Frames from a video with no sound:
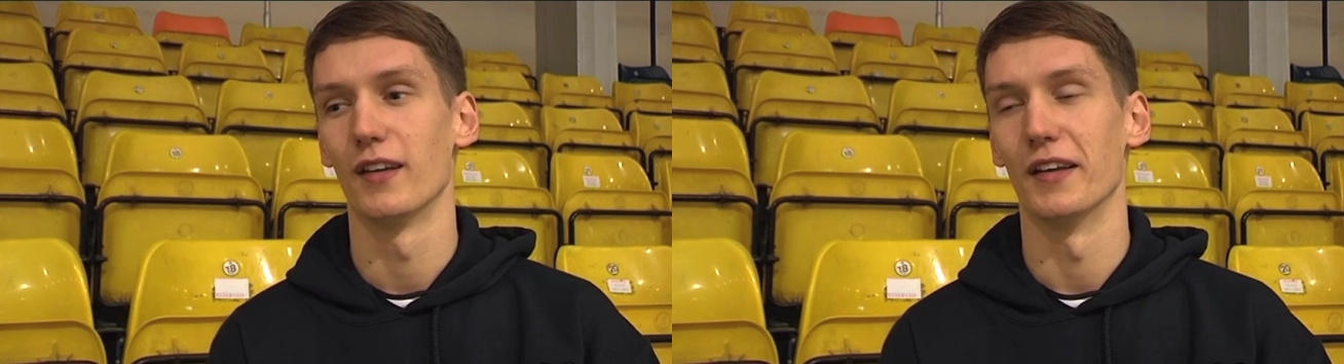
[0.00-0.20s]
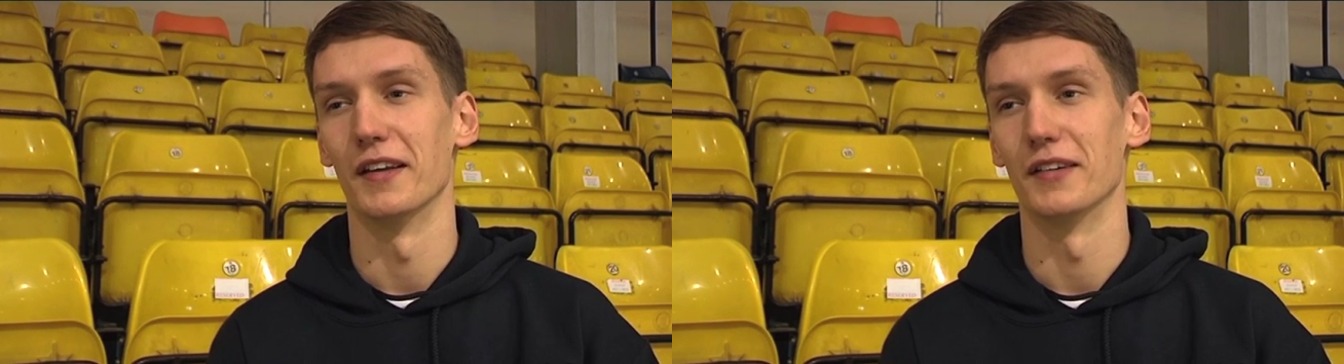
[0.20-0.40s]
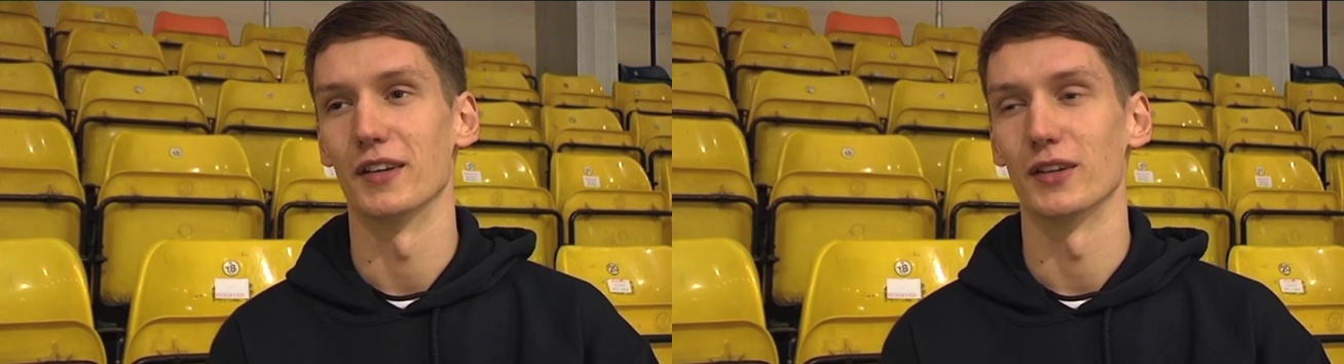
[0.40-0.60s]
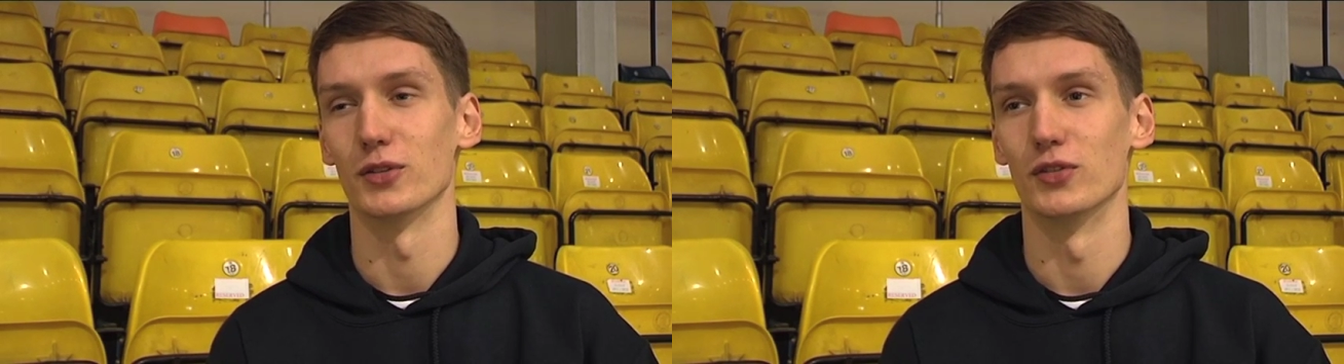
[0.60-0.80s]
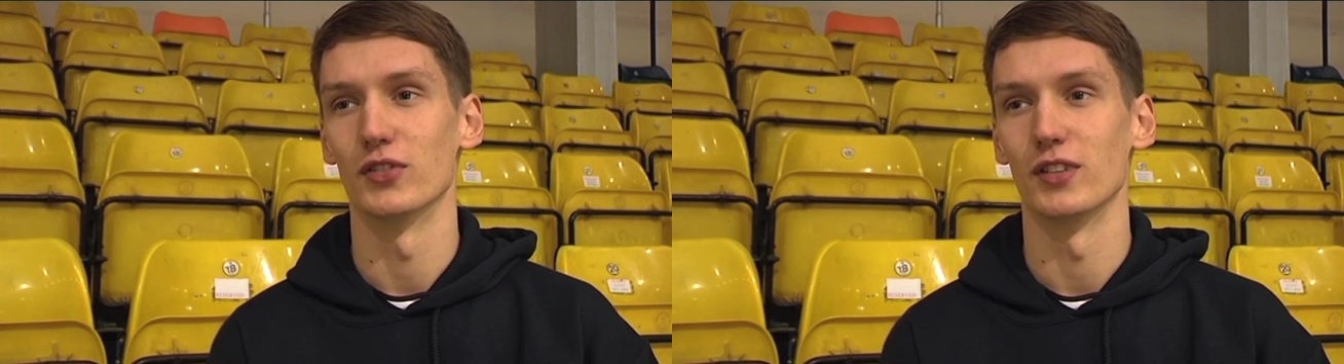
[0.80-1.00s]
and get a
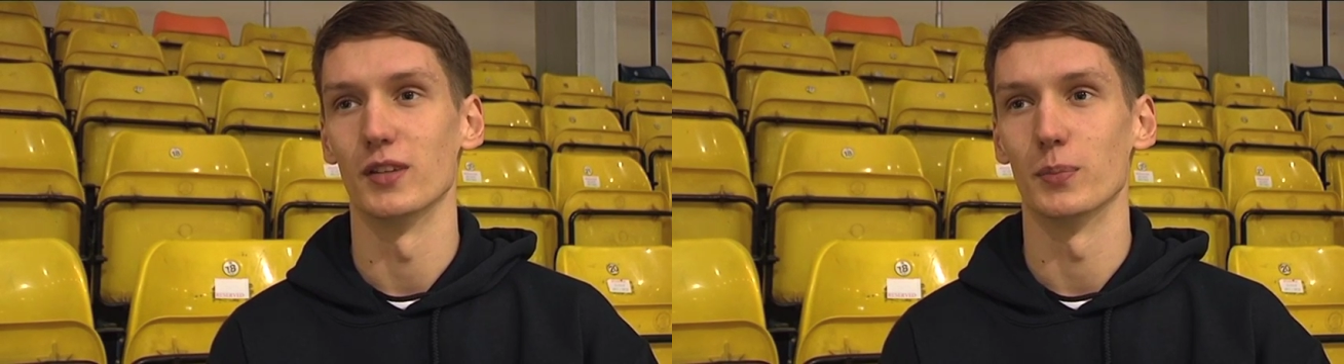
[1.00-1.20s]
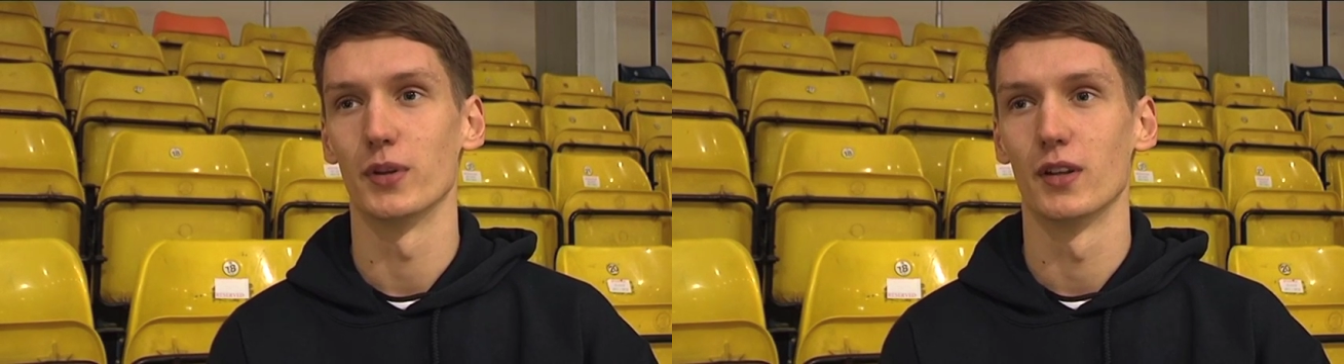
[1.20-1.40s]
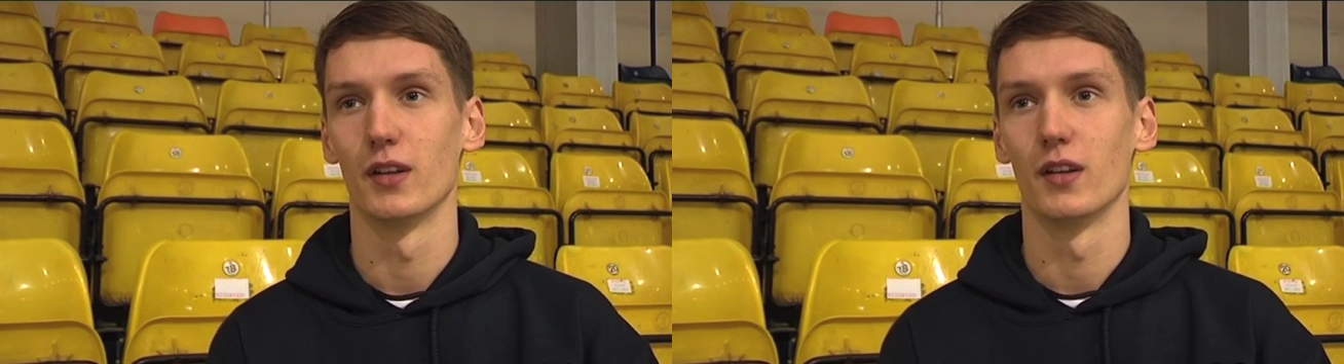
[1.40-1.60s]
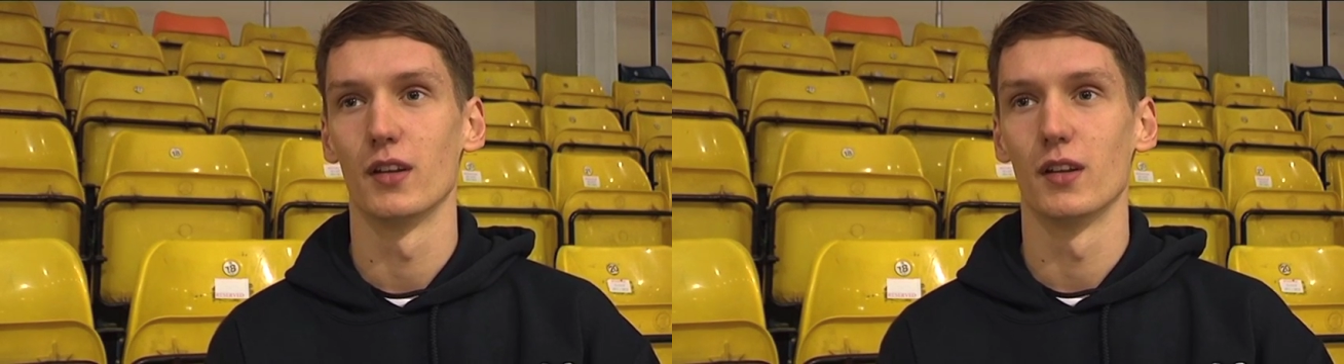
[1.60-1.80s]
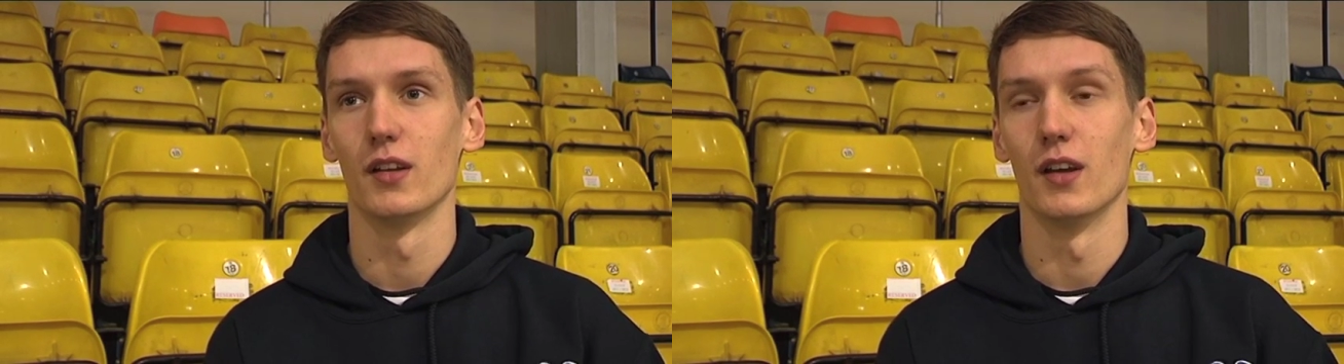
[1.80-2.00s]
good sleep,
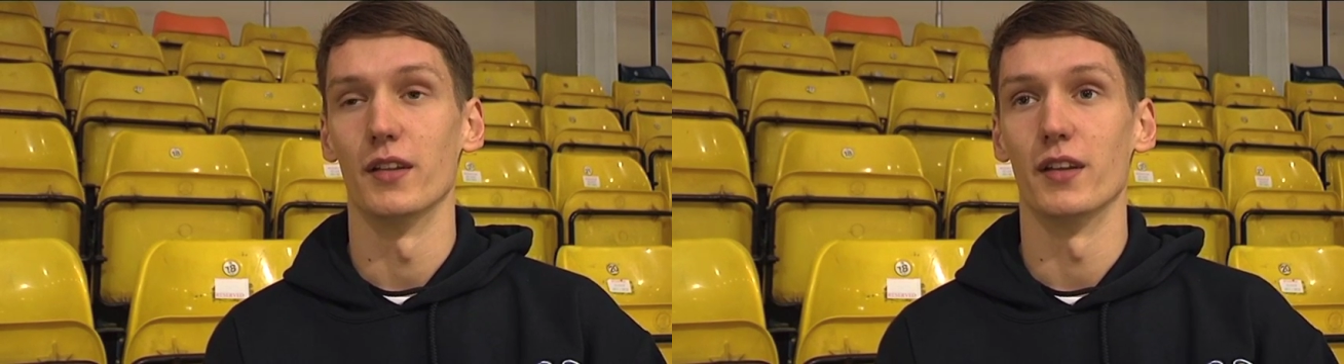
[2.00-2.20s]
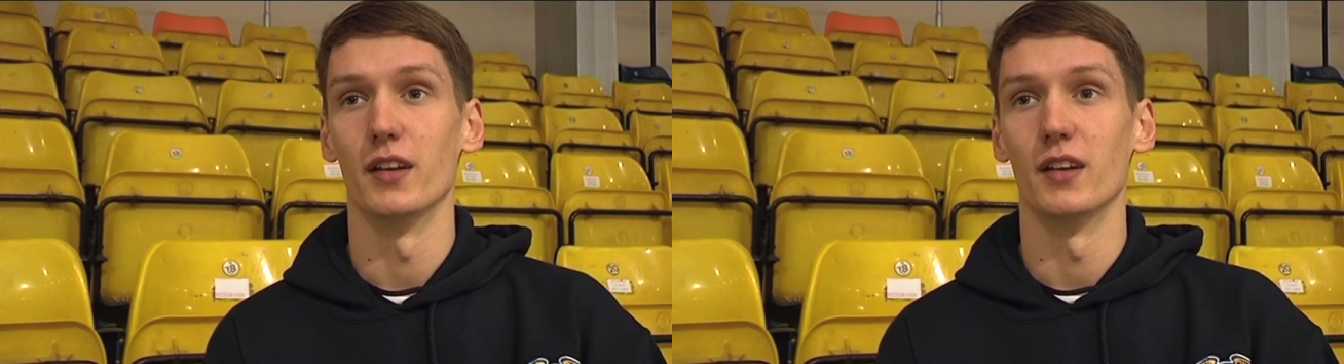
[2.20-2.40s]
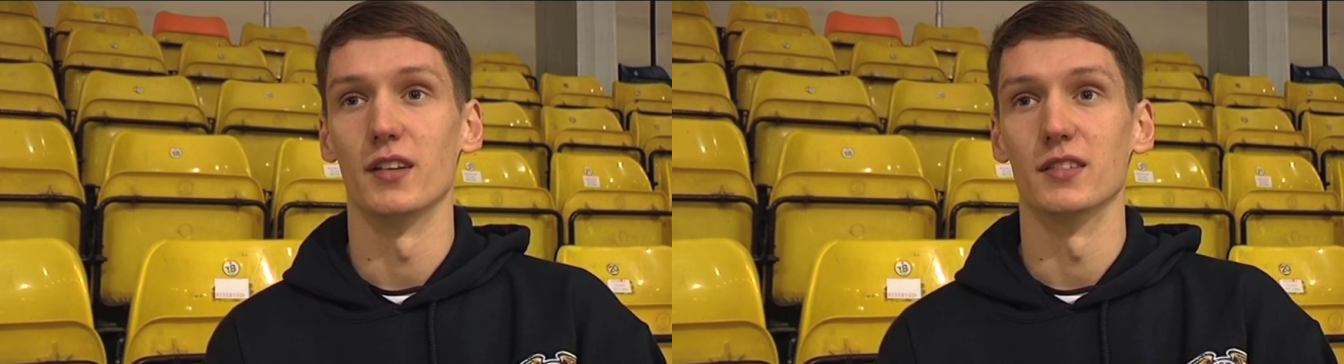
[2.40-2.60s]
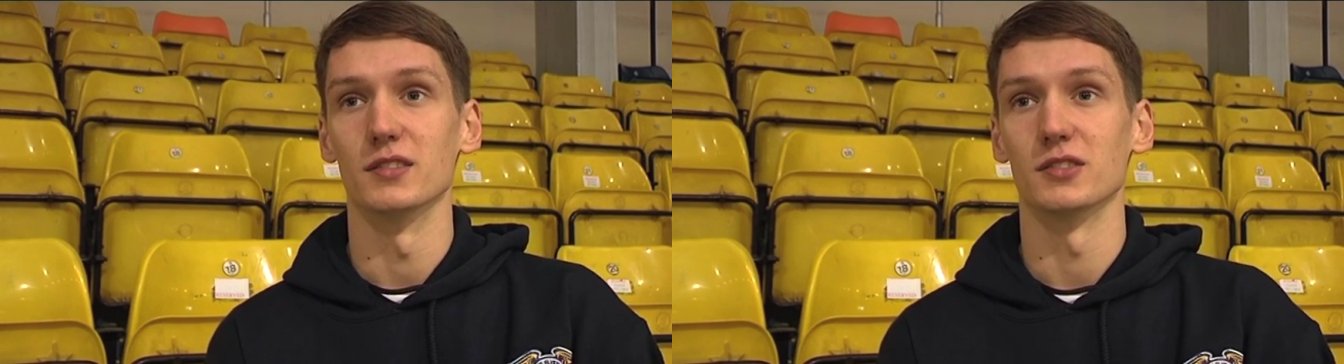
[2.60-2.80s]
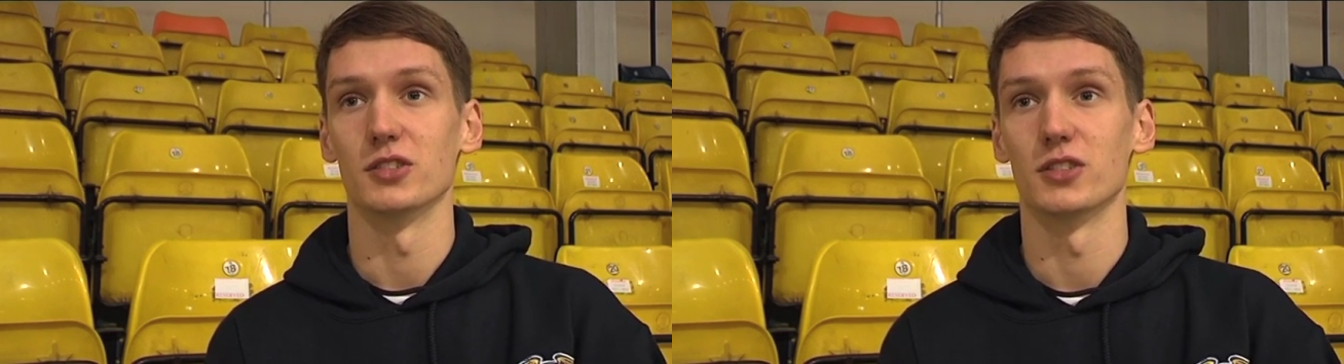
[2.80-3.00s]
and then
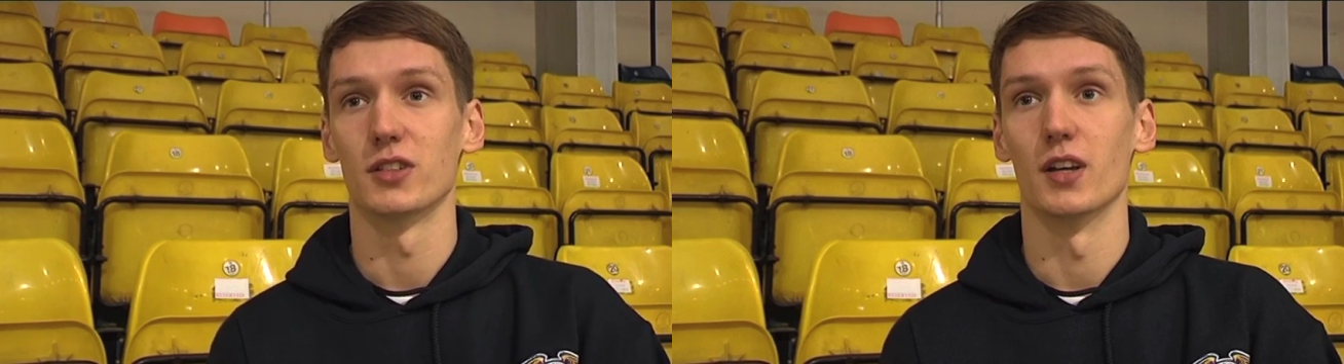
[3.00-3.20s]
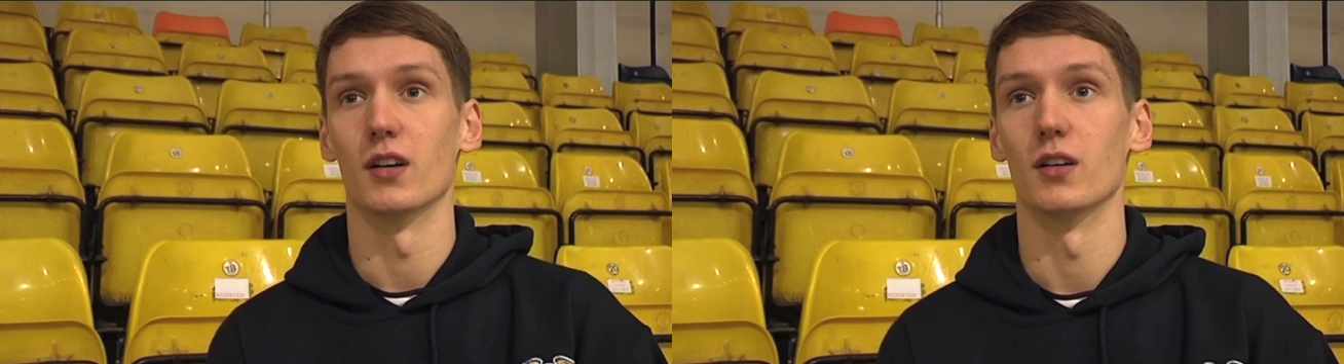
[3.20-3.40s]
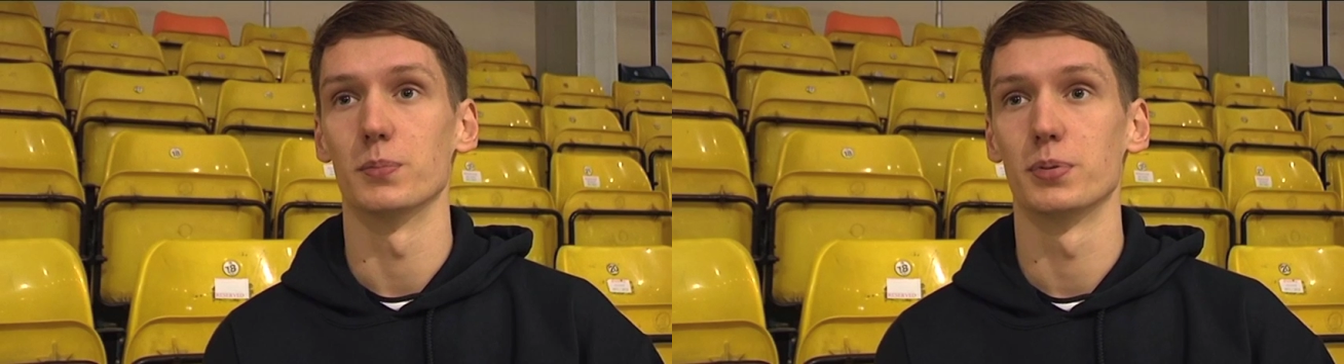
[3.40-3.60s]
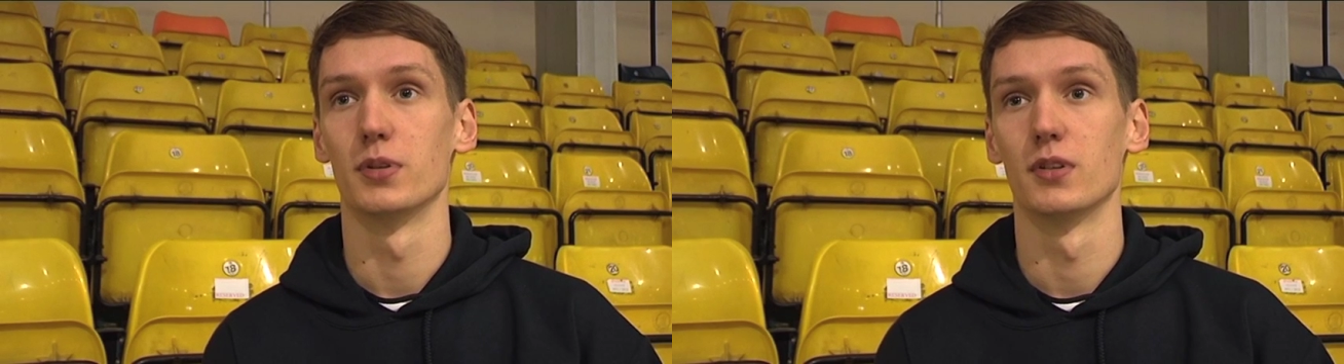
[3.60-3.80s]
just get up,